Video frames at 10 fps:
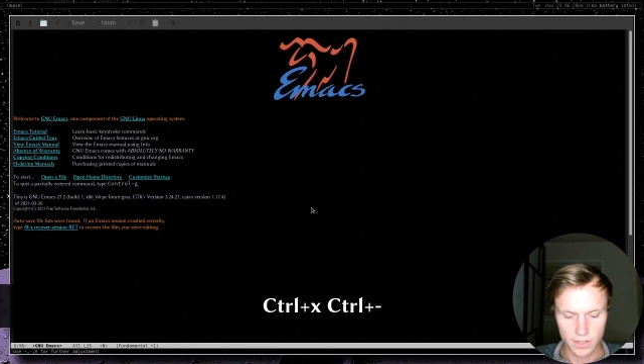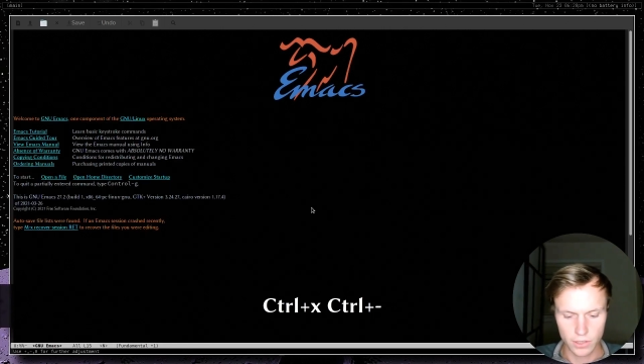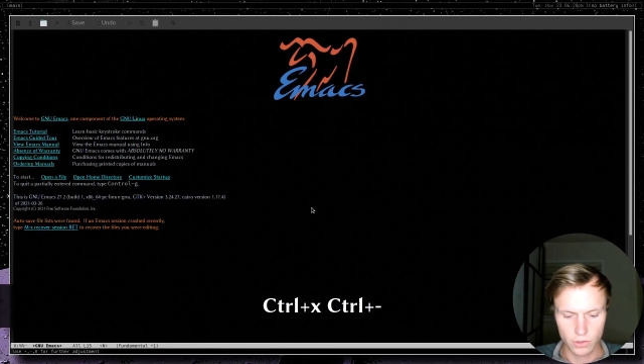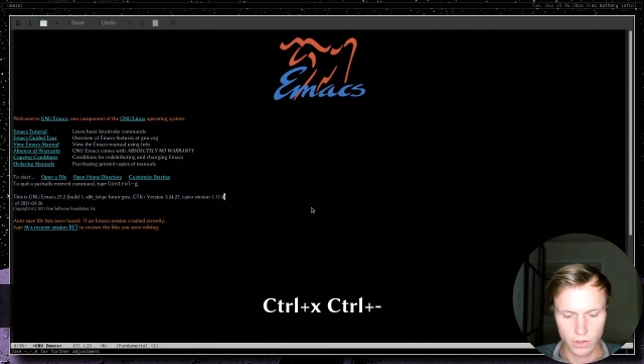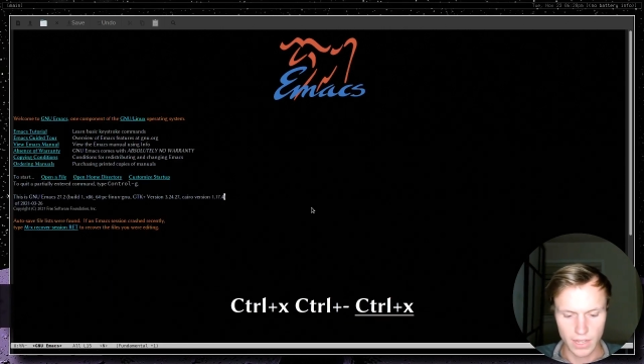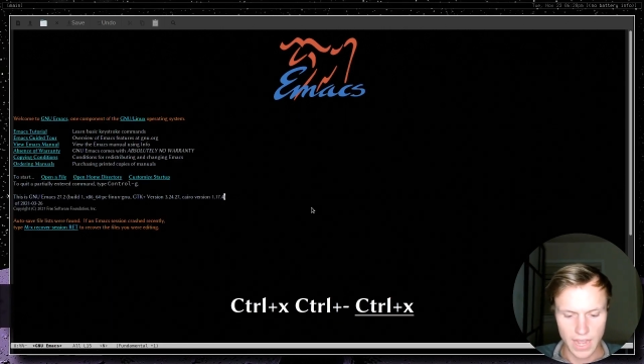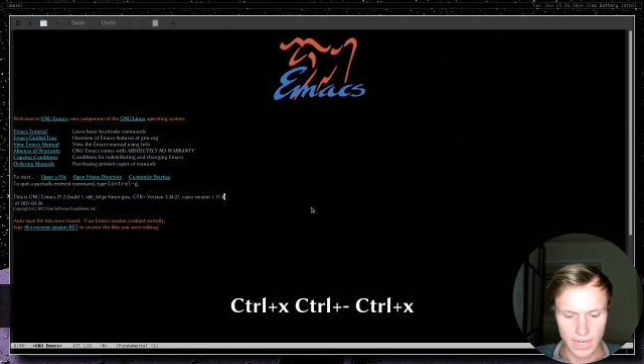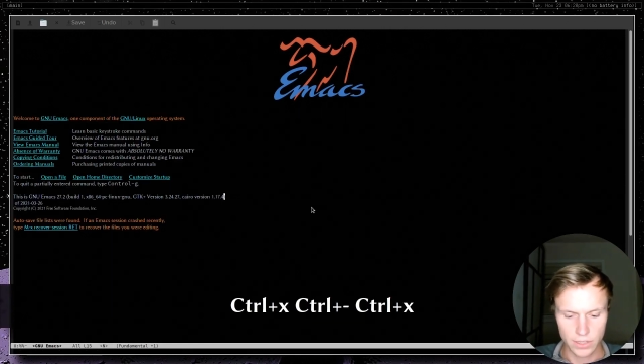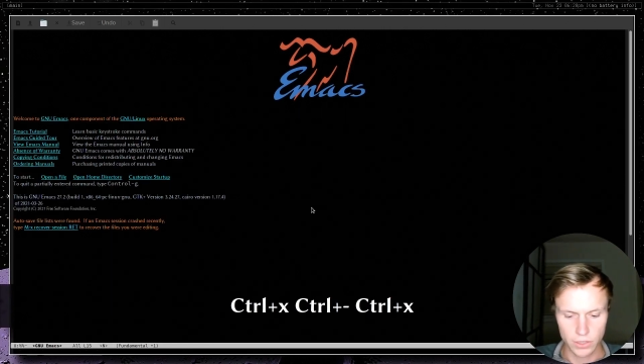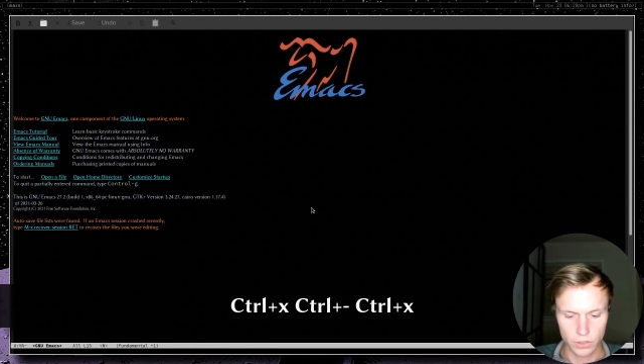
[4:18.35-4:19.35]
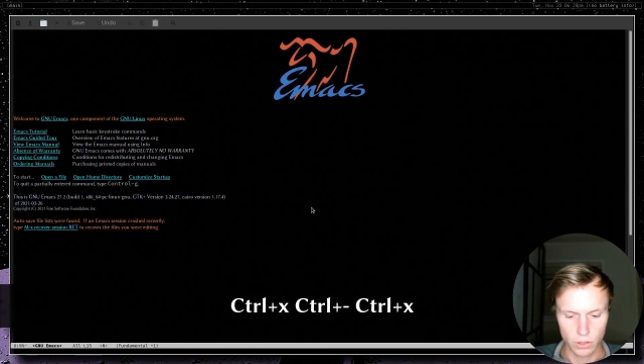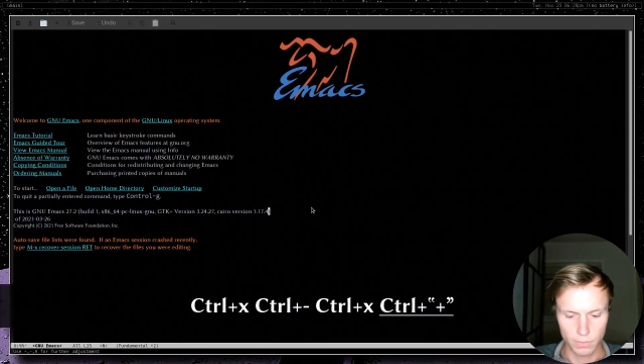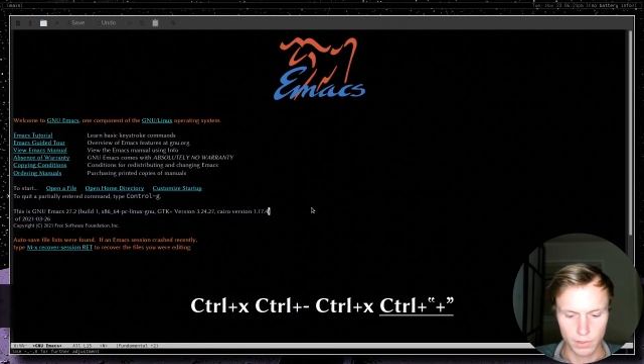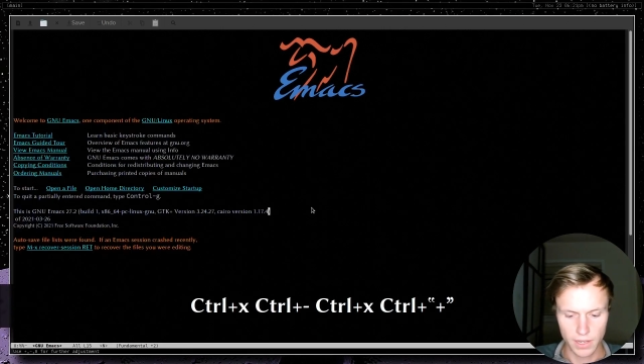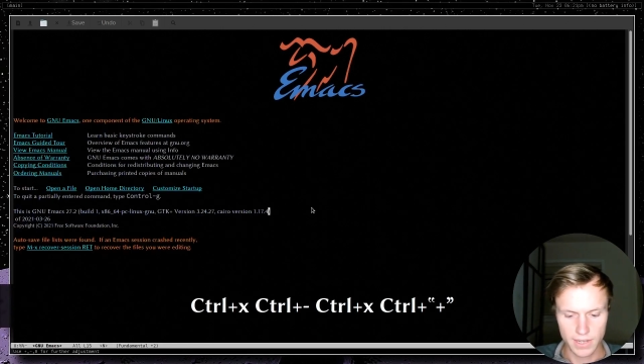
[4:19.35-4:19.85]
Control X, Control
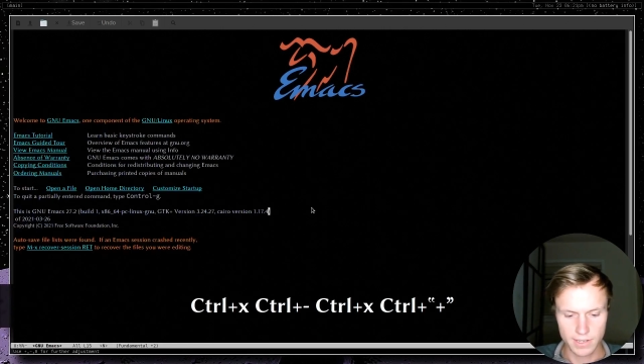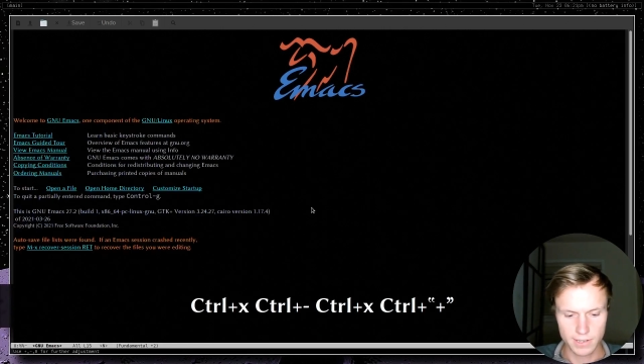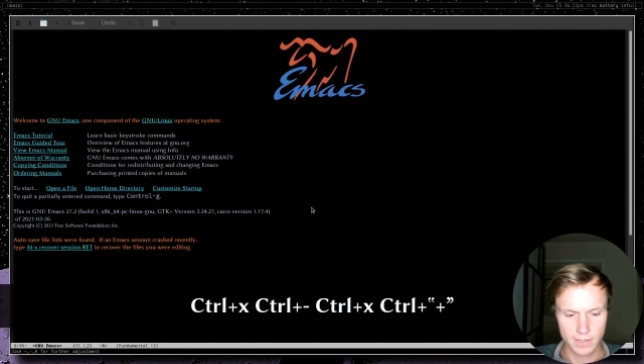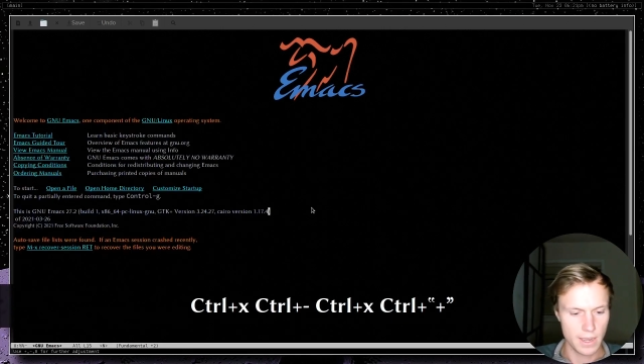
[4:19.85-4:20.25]
plus,